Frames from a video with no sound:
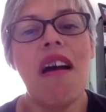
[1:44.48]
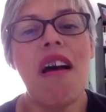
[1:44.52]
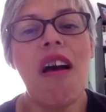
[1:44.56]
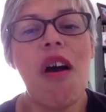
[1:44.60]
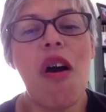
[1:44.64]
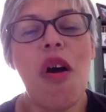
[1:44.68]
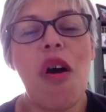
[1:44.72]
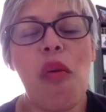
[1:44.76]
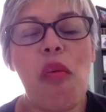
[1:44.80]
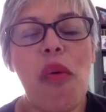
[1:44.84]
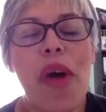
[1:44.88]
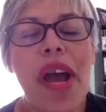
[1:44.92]

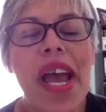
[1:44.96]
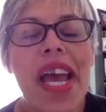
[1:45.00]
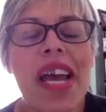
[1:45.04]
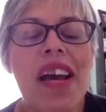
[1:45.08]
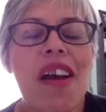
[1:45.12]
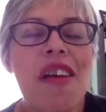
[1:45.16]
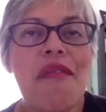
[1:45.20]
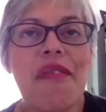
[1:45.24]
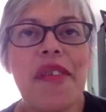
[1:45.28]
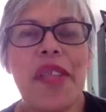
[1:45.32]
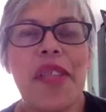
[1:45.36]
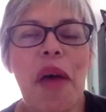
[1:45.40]
aware
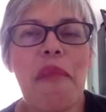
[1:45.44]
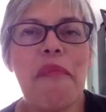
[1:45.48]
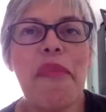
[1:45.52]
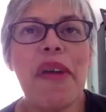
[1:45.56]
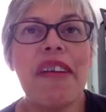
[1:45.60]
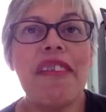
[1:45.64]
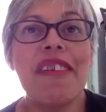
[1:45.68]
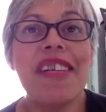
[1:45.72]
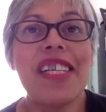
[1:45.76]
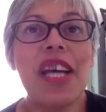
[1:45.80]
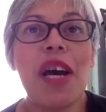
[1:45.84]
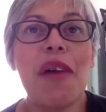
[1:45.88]
over that
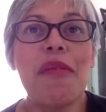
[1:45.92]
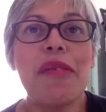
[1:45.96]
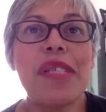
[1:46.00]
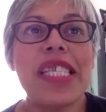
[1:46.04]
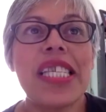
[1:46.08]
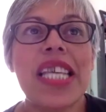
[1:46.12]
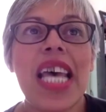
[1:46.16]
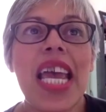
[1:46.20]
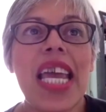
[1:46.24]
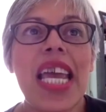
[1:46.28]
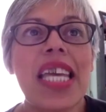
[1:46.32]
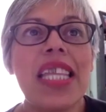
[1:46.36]
period. I would
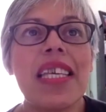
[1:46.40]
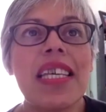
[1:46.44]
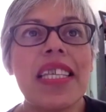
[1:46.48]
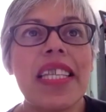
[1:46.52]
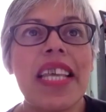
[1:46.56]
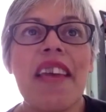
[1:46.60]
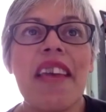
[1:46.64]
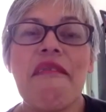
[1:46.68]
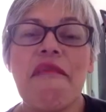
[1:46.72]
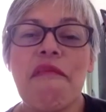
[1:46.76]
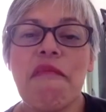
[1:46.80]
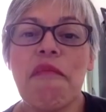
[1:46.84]
say that
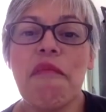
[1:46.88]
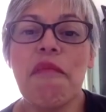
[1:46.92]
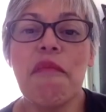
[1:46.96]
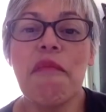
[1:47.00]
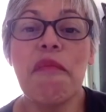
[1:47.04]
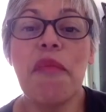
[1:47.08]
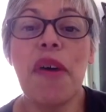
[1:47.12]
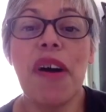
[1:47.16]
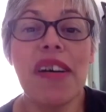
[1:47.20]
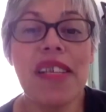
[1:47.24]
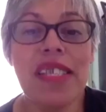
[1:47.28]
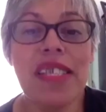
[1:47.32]
they've
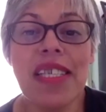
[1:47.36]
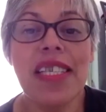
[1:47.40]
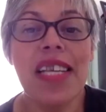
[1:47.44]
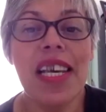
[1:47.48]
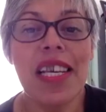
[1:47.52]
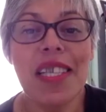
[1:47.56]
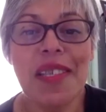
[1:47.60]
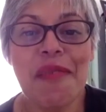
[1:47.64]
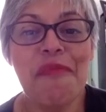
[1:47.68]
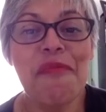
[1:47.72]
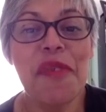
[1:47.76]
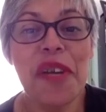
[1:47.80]
passed the test
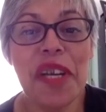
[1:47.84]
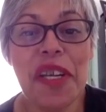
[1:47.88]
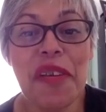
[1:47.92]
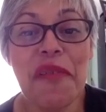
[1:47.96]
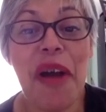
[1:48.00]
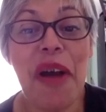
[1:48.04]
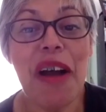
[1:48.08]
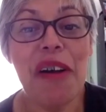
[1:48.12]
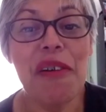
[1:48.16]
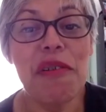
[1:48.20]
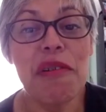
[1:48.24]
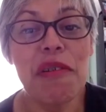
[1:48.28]
pretty
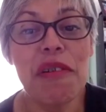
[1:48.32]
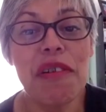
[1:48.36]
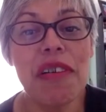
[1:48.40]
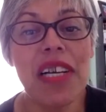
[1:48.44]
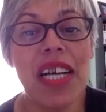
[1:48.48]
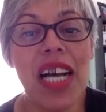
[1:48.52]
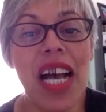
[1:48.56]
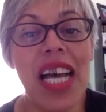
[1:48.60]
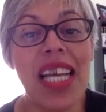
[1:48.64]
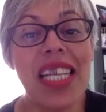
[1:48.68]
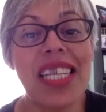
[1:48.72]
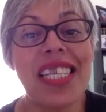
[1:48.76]
well.
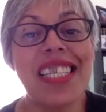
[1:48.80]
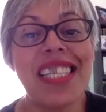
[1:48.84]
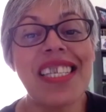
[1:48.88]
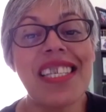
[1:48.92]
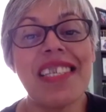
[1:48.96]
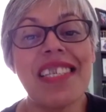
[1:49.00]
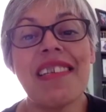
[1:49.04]
And